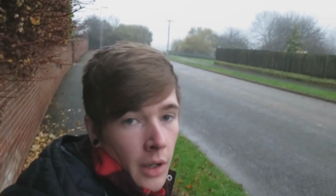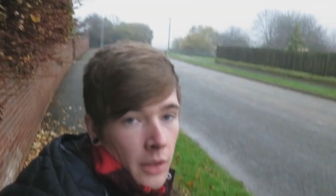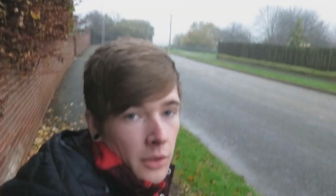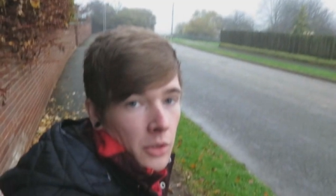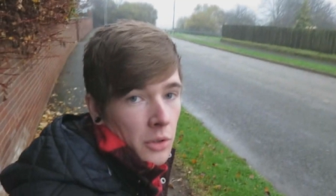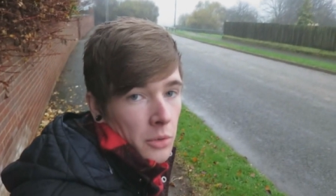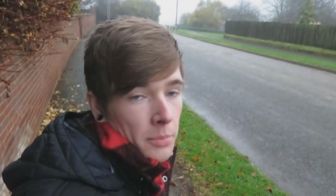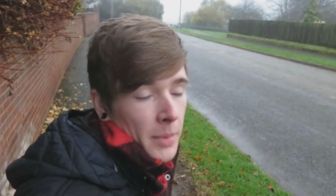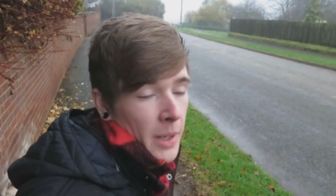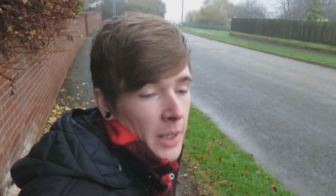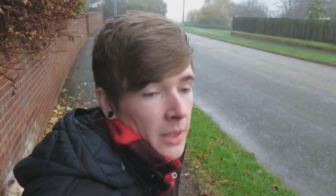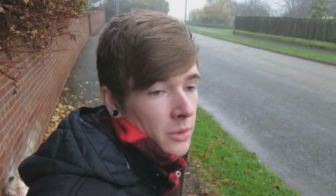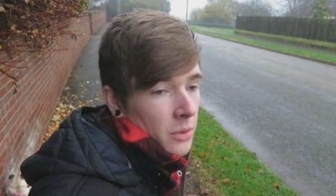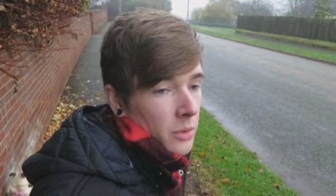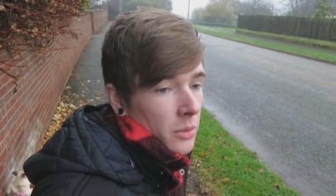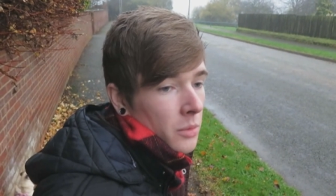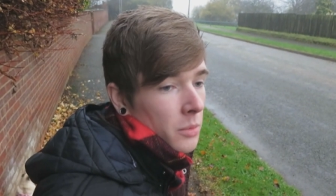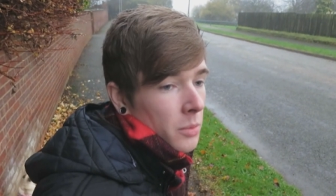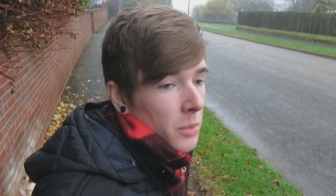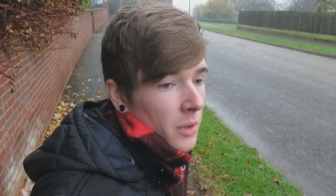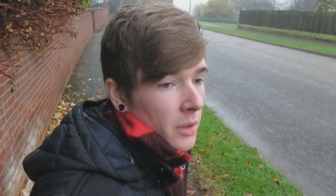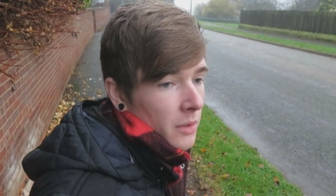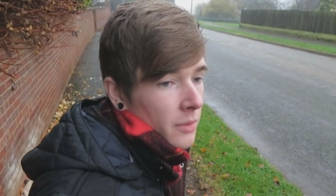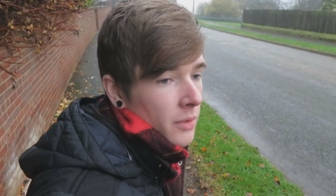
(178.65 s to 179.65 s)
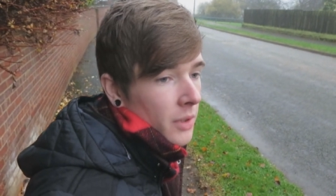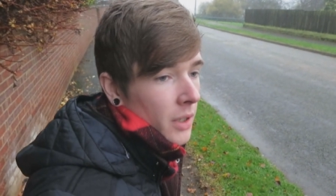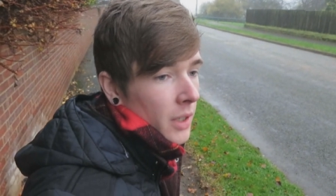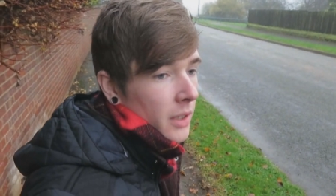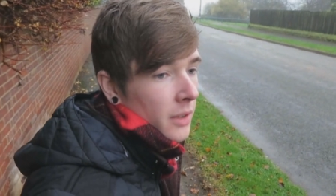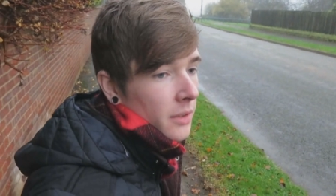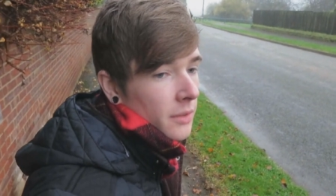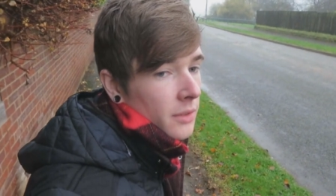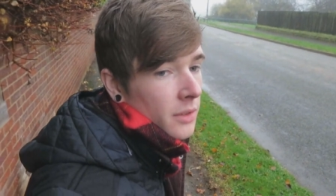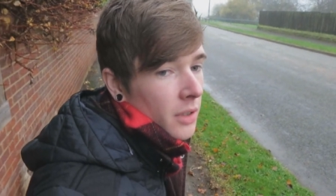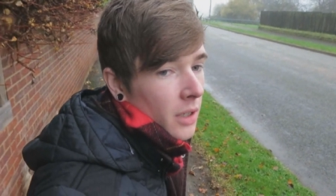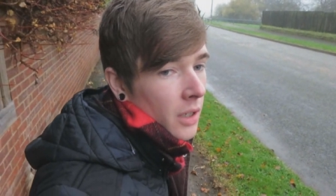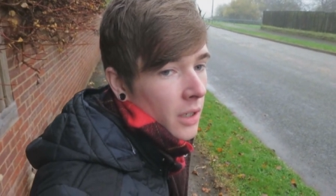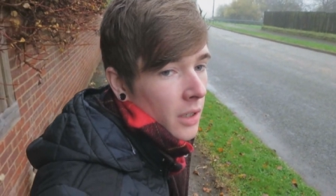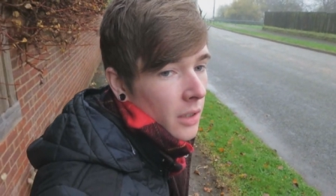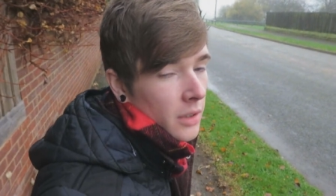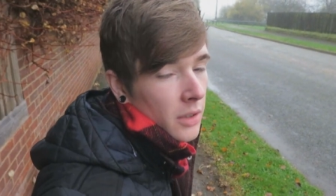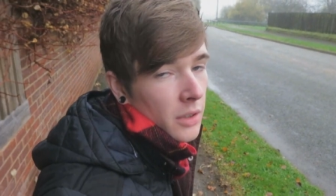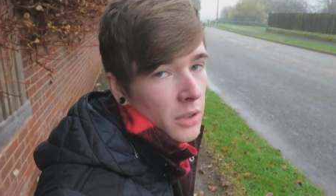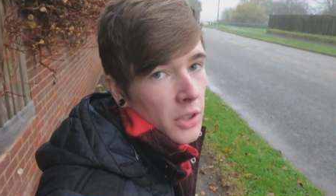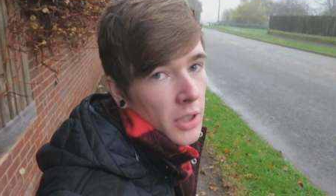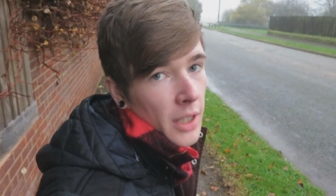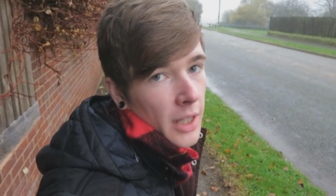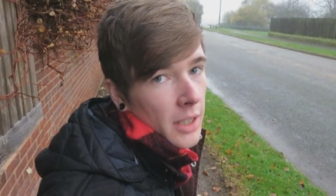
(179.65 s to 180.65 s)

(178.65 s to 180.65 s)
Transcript: I just battled one of life's hardest